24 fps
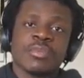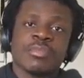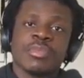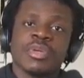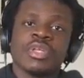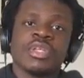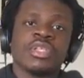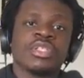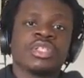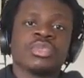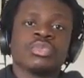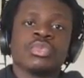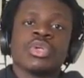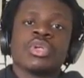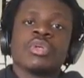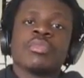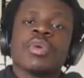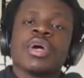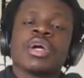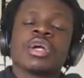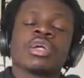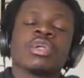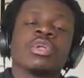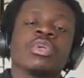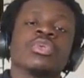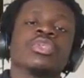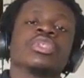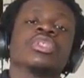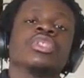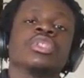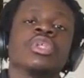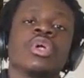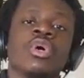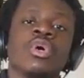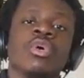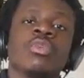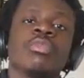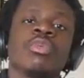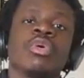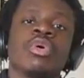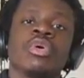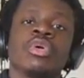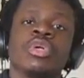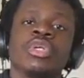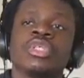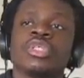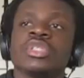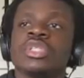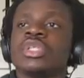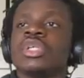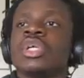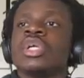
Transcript: But this is one of my closest homeboys,